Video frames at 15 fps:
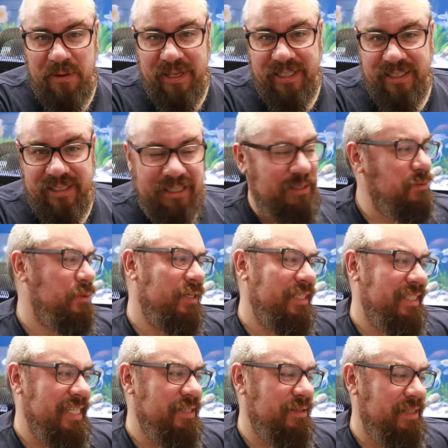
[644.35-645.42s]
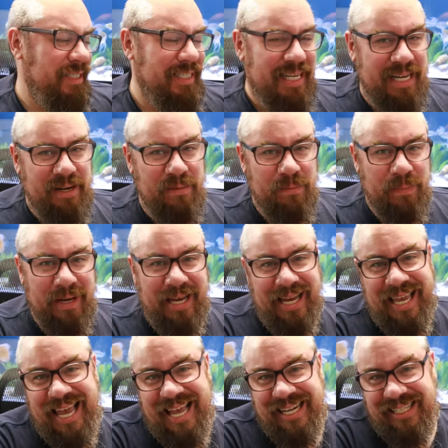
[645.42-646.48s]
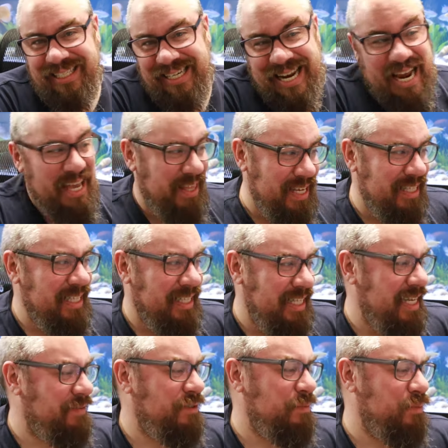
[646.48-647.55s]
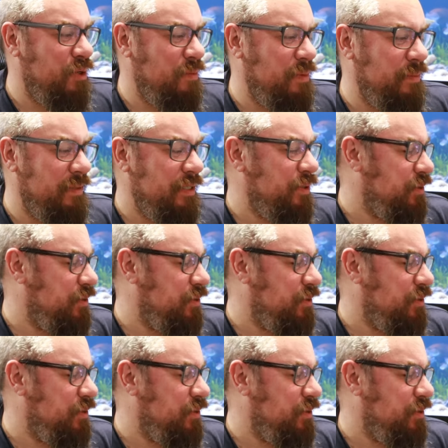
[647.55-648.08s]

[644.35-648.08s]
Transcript: It does what it says on the tin, but I can't deny that I did have some problems.